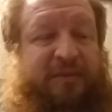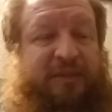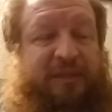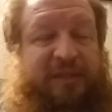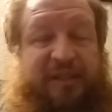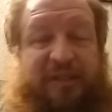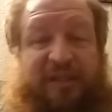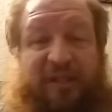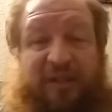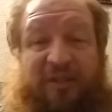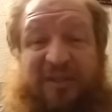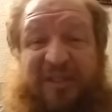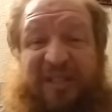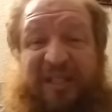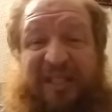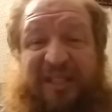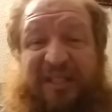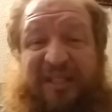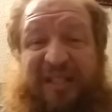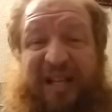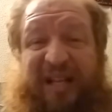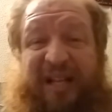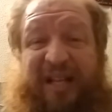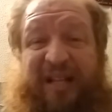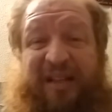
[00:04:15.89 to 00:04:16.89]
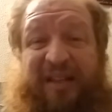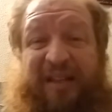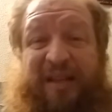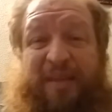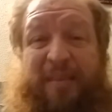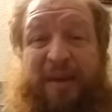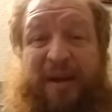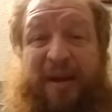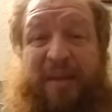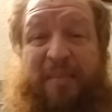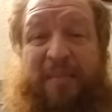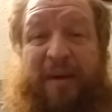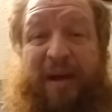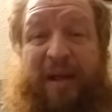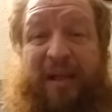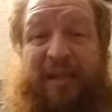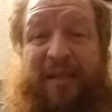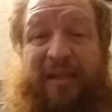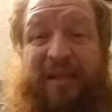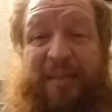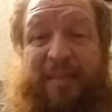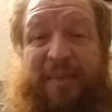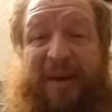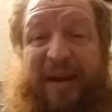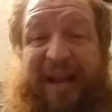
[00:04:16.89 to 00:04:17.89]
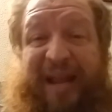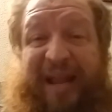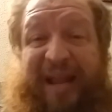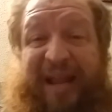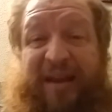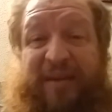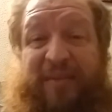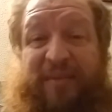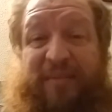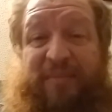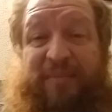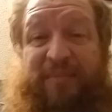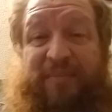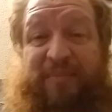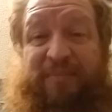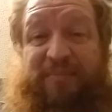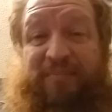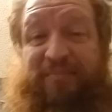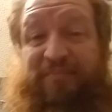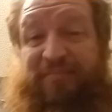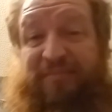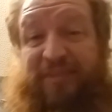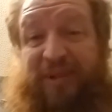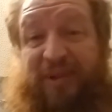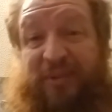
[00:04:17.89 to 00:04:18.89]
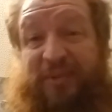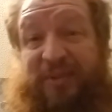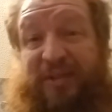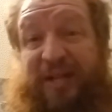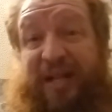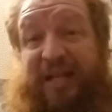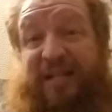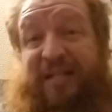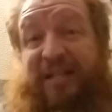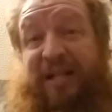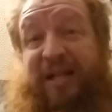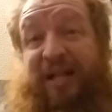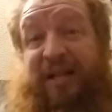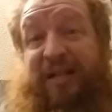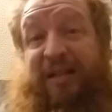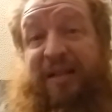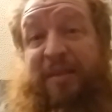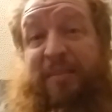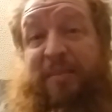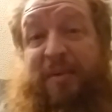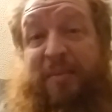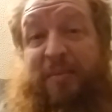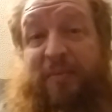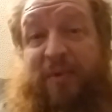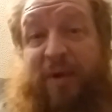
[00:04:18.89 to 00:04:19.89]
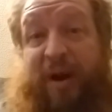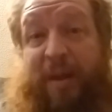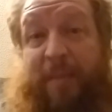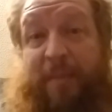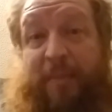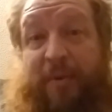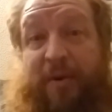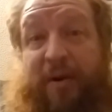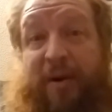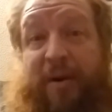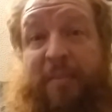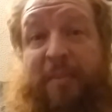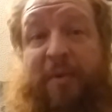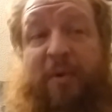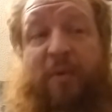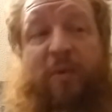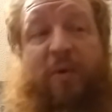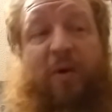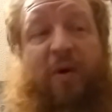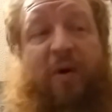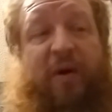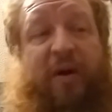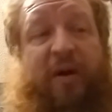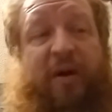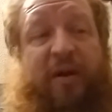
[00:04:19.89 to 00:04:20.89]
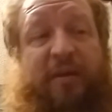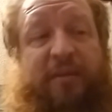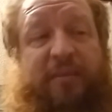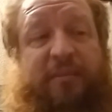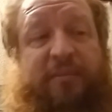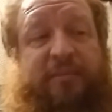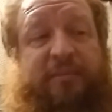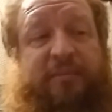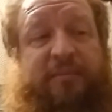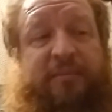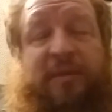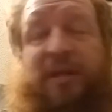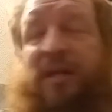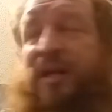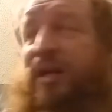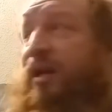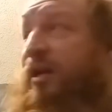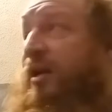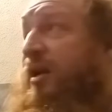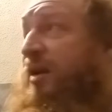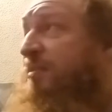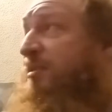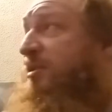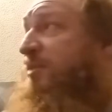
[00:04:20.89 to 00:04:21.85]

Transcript: It don't taste like lemon in my lemonade. Don't taste like lemon when I put it in my water. Come